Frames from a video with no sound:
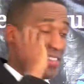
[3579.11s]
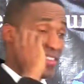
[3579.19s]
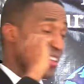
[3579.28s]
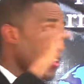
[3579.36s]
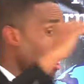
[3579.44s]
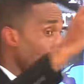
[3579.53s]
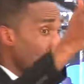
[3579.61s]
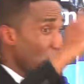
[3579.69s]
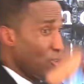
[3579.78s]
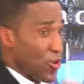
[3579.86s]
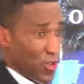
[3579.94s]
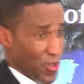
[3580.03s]
I did a
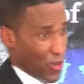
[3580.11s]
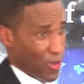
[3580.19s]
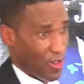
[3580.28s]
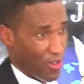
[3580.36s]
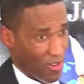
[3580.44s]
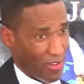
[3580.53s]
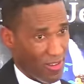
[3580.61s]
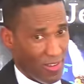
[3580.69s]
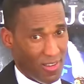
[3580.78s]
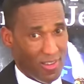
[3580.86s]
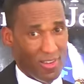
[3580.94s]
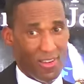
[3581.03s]
research.
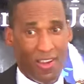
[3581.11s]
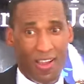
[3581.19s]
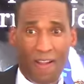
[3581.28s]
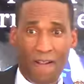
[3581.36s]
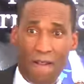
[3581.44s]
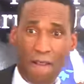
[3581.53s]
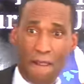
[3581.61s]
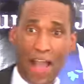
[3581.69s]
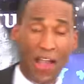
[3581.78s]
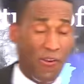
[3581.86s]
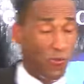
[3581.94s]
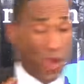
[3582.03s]

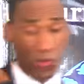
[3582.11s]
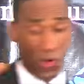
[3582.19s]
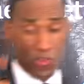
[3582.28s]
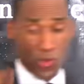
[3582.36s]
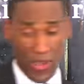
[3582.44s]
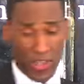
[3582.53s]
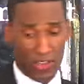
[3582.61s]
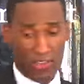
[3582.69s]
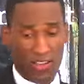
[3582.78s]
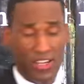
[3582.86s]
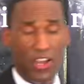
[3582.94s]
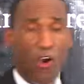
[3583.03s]
I, I was doing a
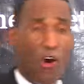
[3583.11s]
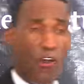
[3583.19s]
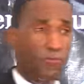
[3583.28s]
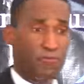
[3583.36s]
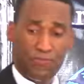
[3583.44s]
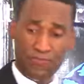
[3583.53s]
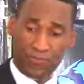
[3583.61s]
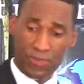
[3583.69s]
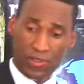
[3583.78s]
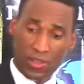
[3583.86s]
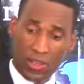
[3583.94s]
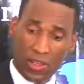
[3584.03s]
study on
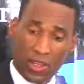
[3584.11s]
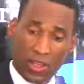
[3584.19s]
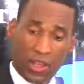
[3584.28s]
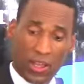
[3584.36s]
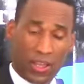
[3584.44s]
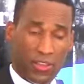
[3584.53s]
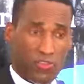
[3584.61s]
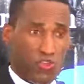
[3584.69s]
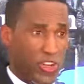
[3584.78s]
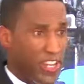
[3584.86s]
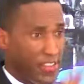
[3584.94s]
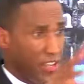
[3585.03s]

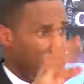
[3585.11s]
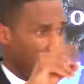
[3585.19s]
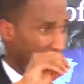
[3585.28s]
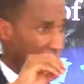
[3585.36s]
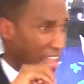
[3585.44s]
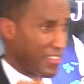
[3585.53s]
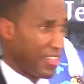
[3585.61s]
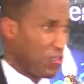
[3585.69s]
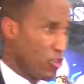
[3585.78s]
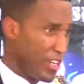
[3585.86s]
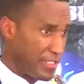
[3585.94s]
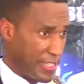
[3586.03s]
Trinity versus
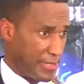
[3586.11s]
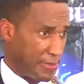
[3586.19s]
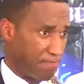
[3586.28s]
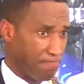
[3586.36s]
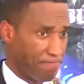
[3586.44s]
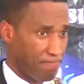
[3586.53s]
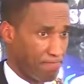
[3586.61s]
anti-Trinity.